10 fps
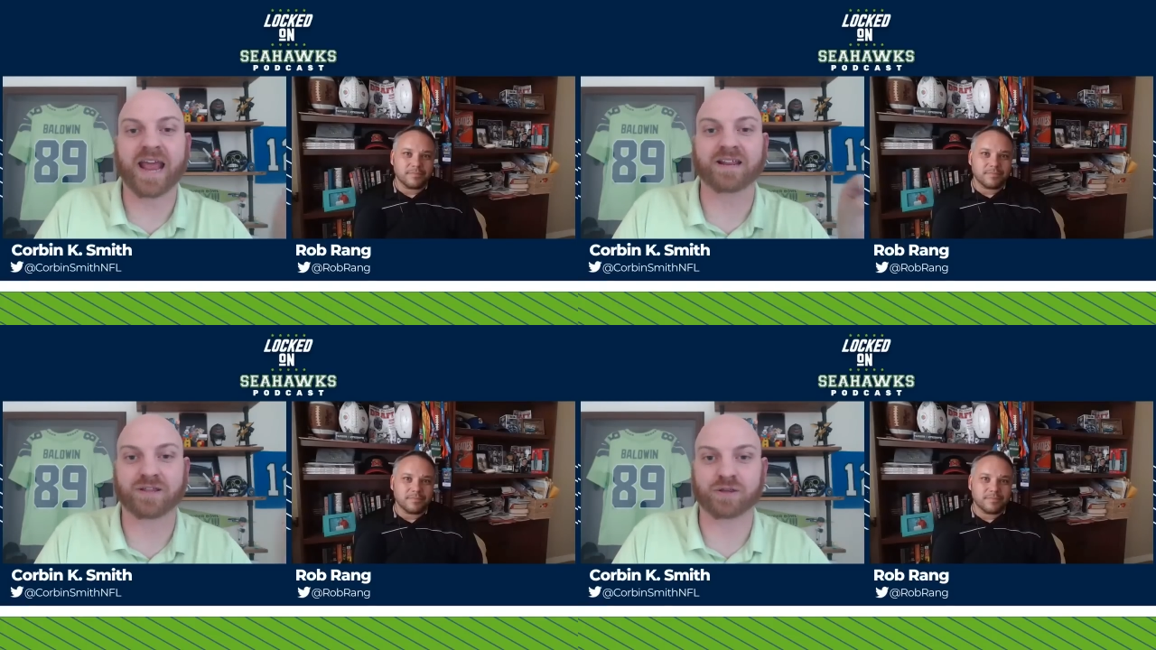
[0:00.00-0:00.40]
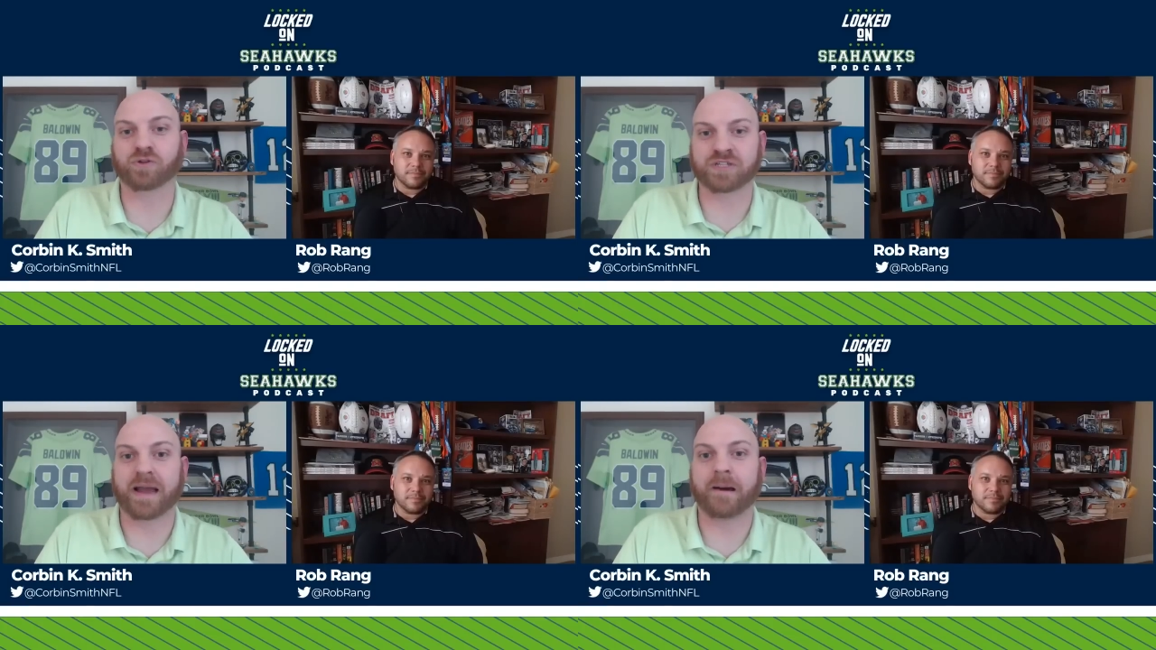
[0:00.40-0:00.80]
Speaker 1: a
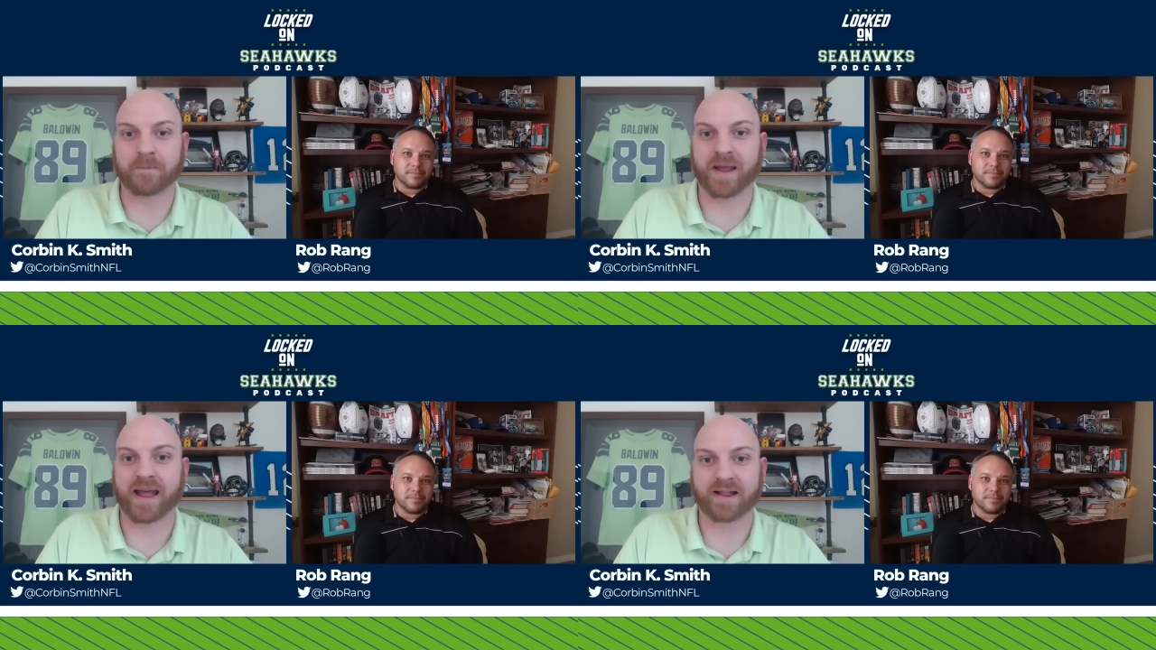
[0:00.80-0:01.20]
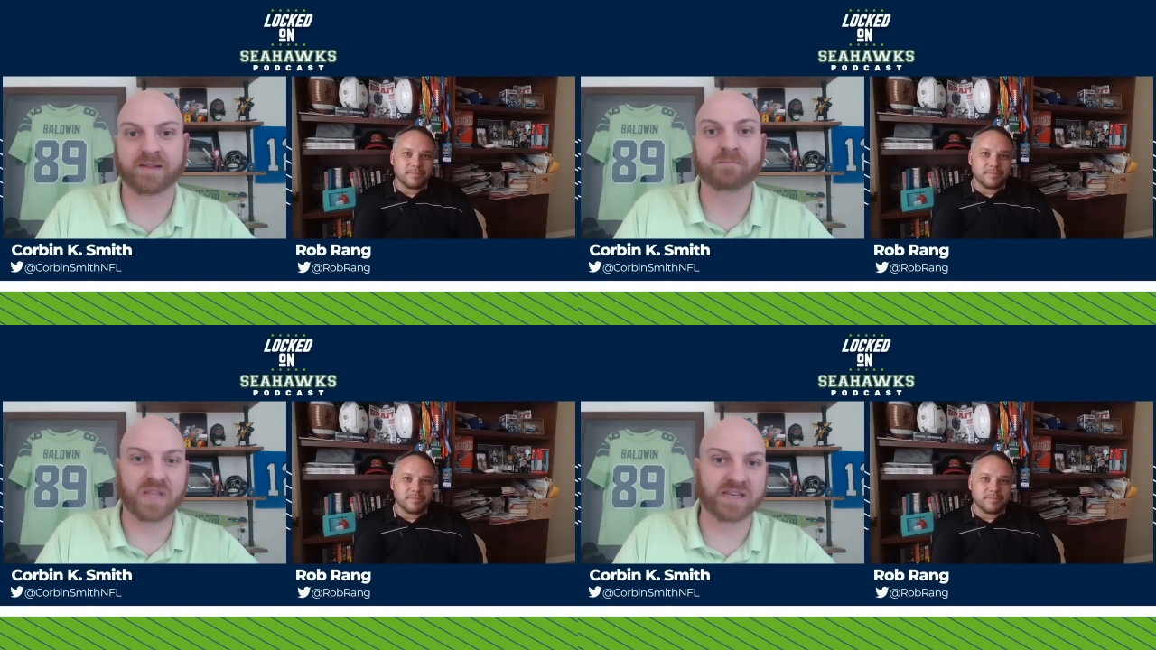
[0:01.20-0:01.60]
third down
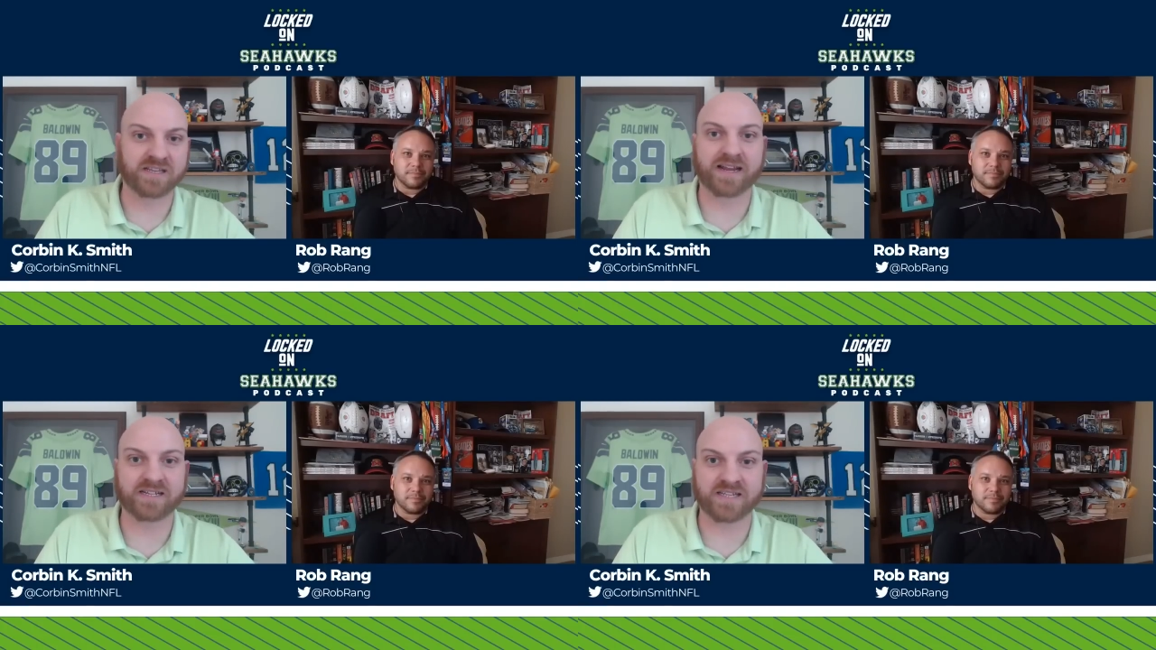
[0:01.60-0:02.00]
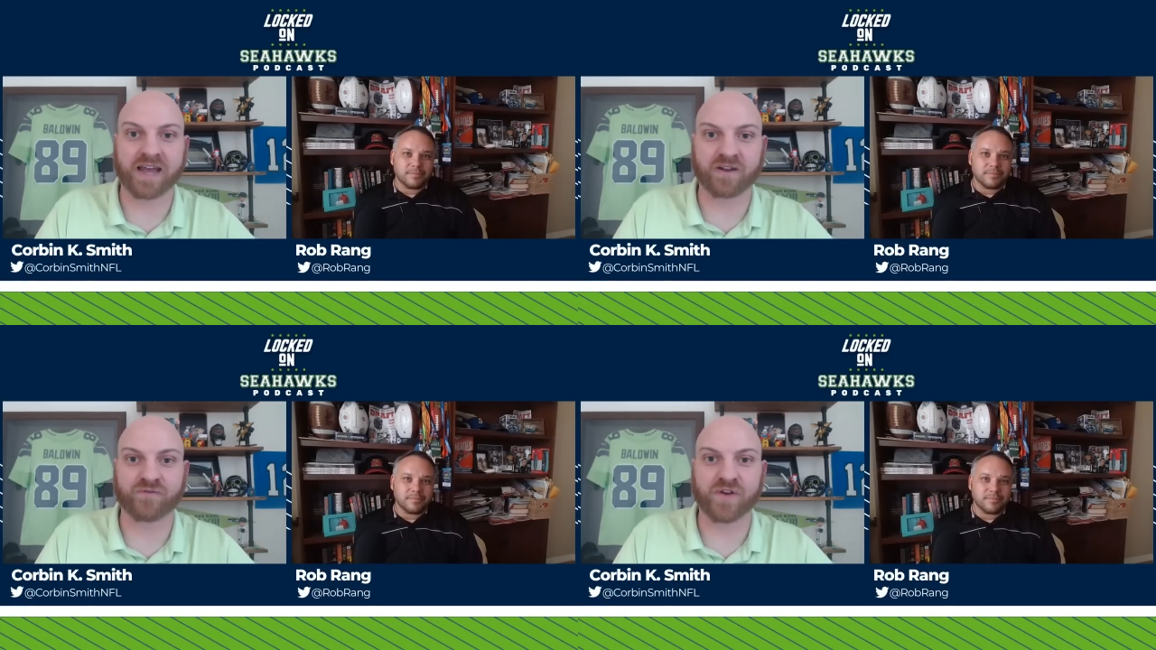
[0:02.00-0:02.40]
back in today's
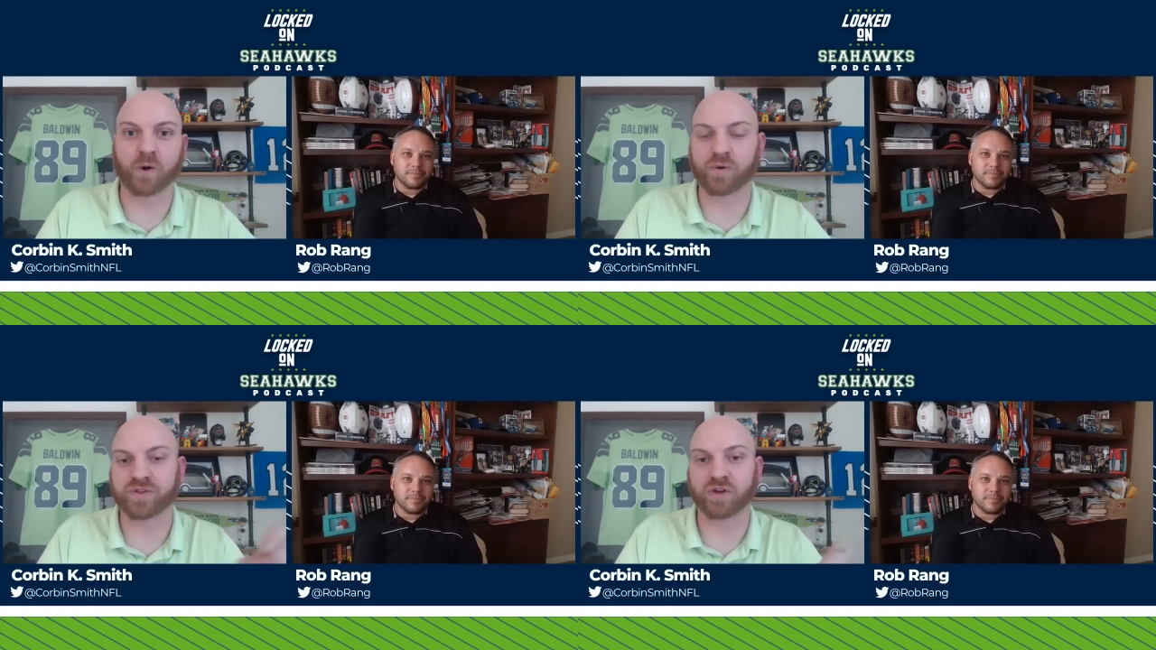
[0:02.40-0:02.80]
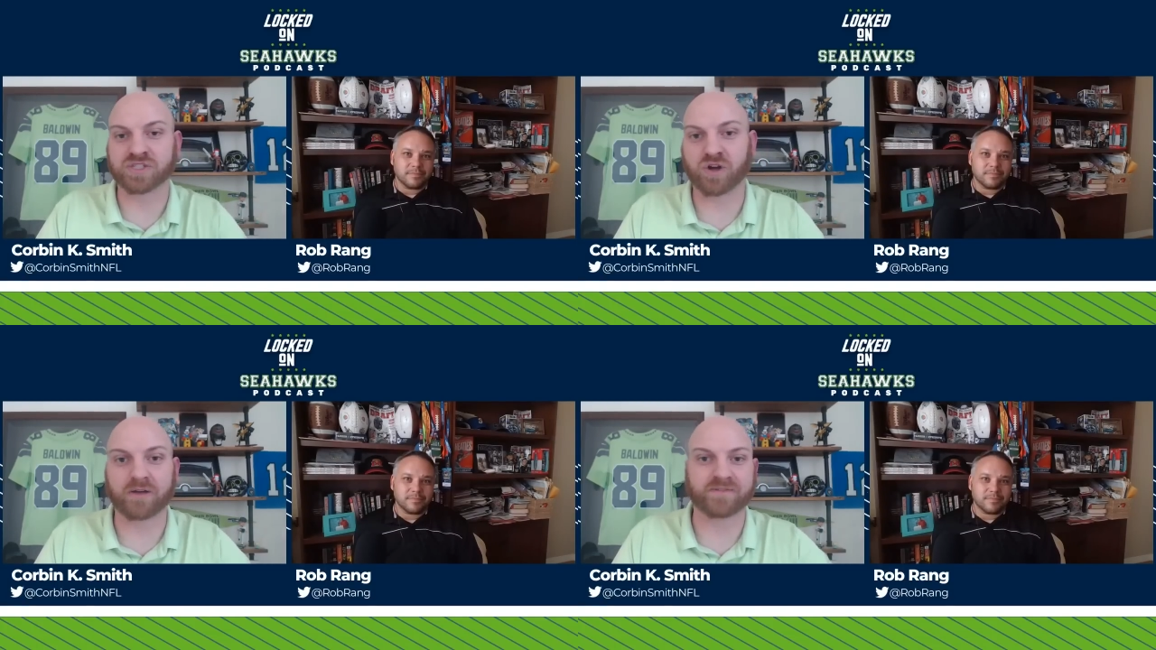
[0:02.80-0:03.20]
NFL with
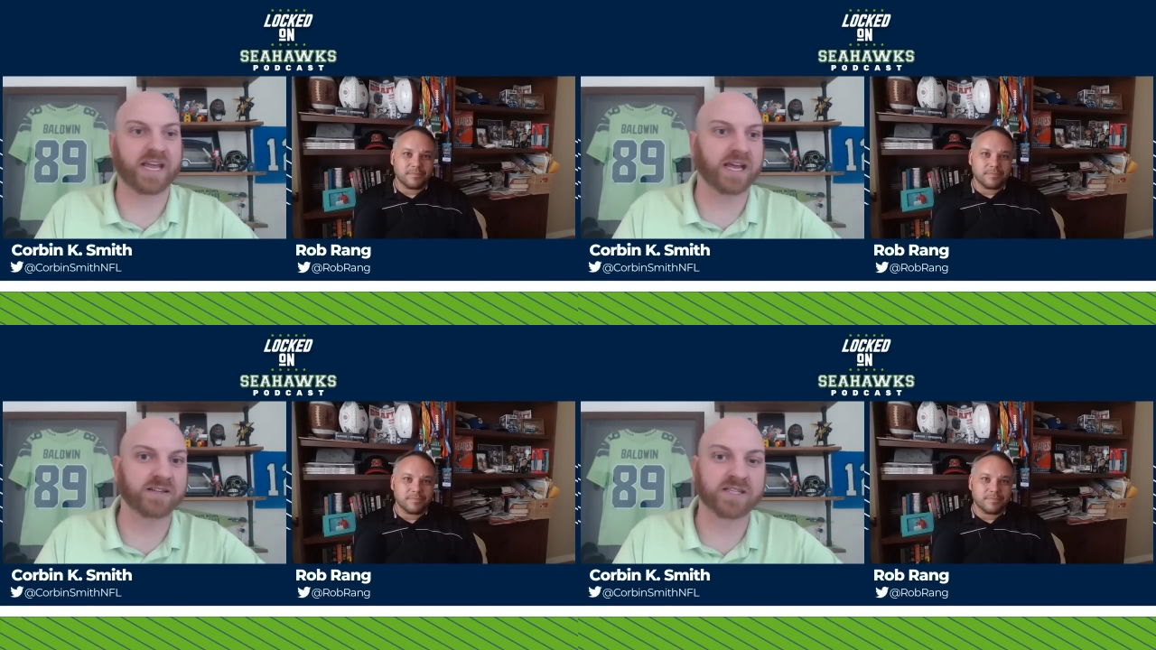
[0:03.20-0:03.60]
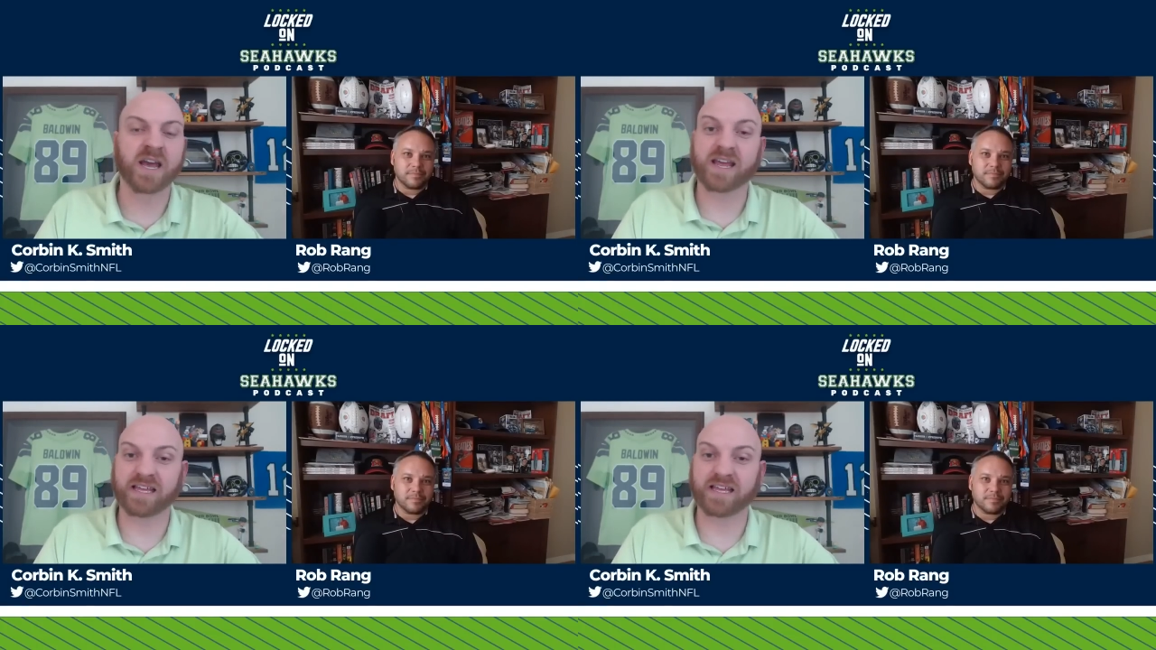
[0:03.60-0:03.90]
those soft hands.